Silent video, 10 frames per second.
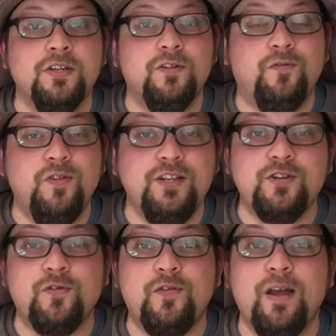to feed
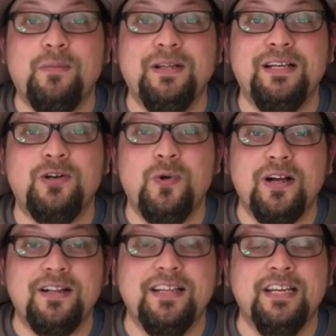your family
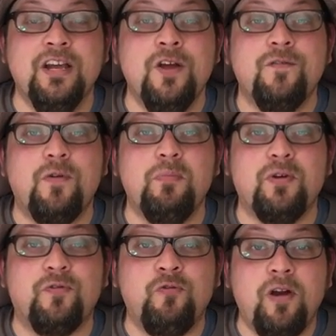quickly from
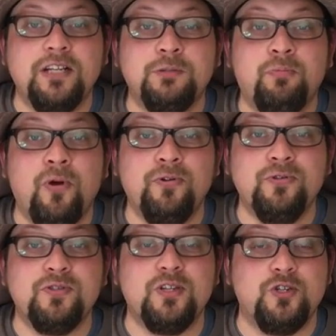the fresh
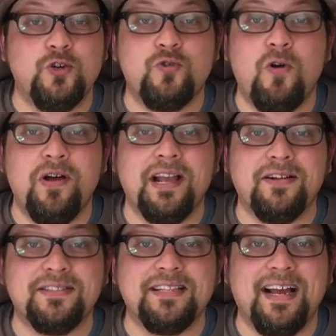produce that you're growing
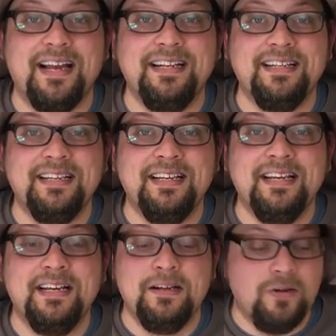outside,
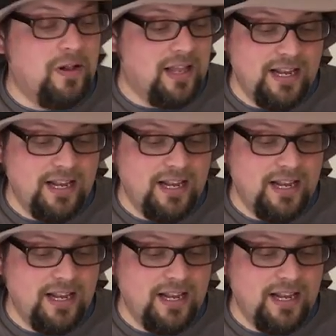well, I